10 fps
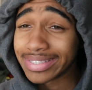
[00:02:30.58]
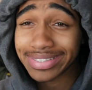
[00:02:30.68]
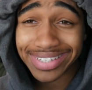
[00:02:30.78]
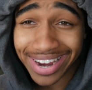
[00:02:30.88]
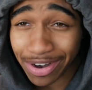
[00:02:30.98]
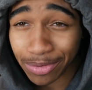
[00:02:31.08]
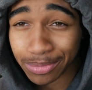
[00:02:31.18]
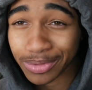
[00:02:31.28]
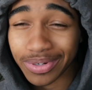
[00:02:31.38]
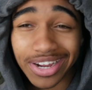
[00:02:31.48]

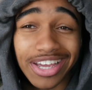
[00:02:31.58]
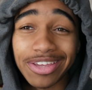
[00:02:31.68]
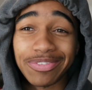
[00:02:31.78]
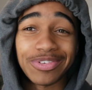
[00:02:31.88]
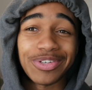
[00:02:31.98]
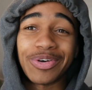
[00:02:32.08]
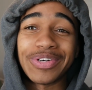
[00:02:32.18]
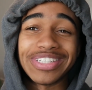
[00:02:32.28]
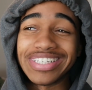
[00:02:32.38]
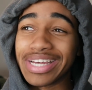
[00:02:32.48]
terrible i ain't even gonna go
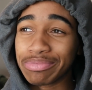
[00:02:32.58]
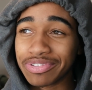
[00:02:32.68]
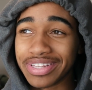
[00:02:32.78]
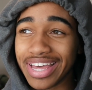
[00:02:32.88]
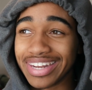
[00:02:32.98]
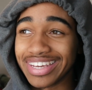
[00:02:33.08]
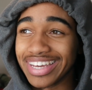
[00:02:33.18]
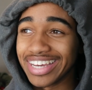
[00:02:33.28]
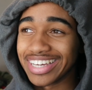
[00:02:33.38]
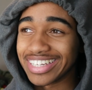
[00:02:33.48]
in depth for that
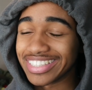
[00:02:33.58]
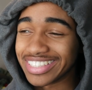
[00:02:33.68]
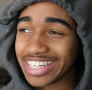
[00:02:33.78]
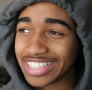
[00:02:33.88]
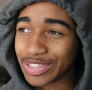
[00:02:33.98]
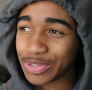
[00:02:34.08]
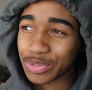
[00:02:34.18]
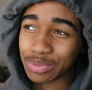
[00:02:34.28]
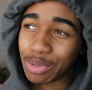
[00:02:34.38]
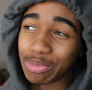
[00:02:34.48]
because that those are
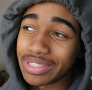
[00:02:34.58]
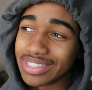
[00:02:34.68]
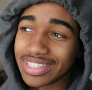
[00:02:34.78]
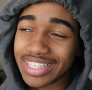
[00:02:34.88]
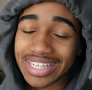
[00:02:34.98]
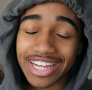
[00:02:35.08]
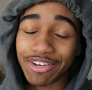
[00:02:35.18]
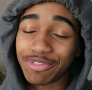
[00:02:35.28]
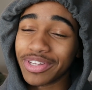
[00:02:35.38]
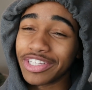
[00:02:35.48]
the moments in
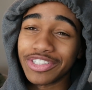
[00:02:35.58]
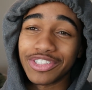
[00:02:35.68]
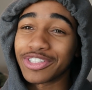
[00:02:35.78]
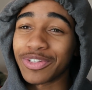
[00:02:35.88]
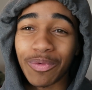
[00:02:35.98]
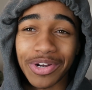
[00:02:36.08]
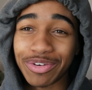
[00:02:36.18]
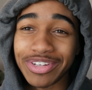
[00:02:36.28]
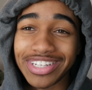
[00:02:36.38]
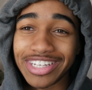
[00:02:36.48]
life that you just don't want to
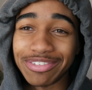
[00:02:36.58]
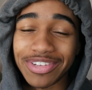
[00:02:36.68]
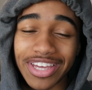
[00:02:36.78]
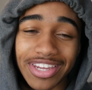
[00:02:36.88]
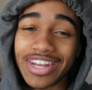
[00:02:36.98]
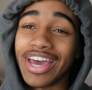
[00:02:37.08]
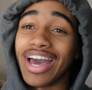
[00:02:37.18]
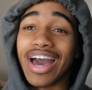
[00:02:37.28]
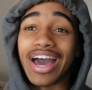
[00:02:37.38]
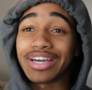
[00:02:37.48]
relive and
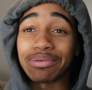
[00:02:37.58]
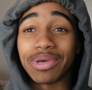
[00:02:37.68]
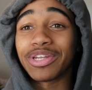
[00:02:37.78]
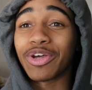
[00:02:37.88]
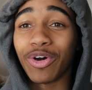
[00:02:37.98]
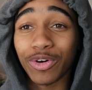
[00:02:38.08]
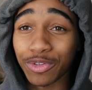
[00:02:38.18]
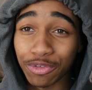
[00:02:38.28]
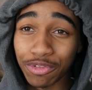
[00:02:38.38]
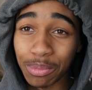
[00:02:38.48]
i commend all
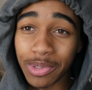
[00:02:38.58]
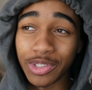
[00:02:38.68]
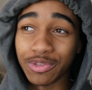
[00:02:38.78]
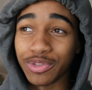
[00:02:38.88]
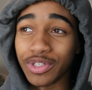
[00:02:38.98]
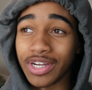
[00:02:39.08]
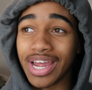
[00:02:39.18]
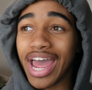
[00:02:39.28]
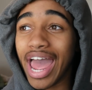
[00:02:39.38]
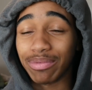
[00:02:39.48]
you females for
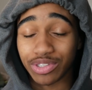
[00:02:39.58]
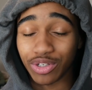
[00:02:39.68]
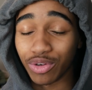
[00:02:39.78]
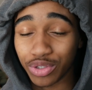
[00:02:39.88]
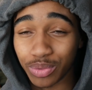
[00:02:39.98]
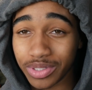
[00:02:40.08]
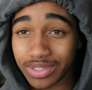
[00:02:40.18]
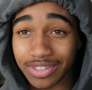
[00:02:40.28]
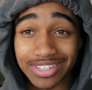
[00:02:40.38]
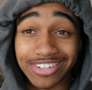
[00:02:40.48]
having to go through it
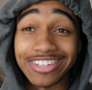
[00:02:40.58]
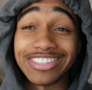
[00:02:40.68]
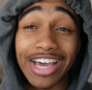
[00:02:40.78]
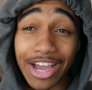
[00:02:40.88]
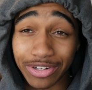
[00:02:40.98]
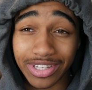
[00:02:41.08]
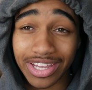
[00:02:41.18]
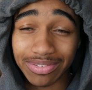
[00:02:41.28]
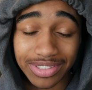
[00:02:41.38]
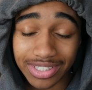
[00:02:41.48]
your entire
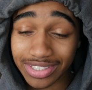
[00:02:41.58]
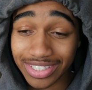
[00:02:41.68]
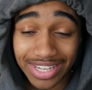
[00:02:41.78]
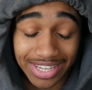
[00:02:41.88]
lives because